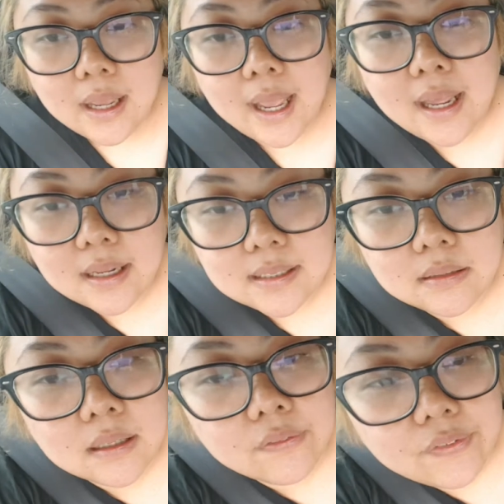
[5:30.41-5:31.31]
and I still
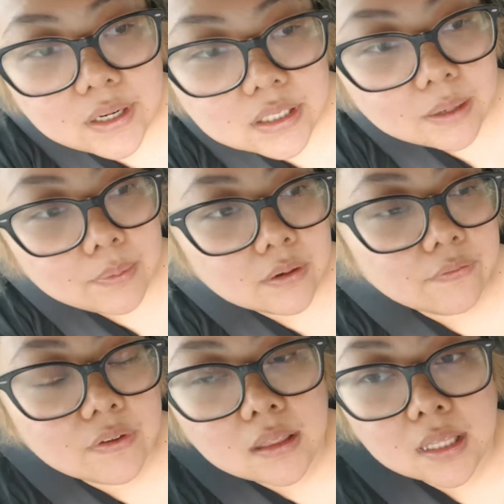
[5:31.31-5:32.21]
need to finish up on a
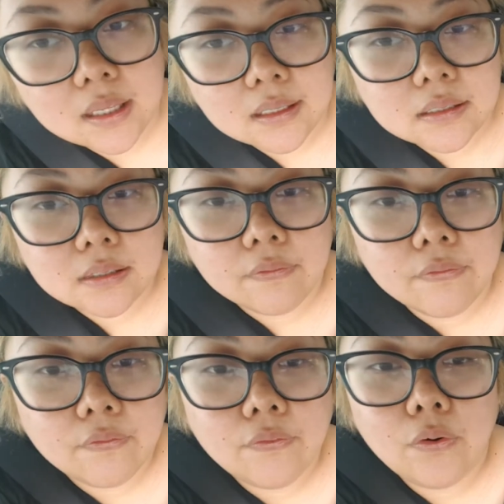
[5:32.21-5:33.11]
few things
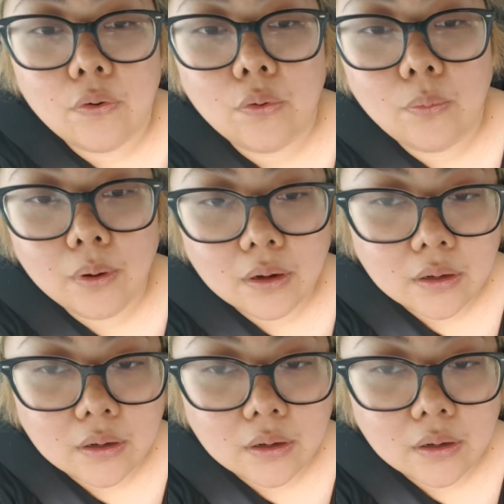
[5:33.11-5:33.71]
for work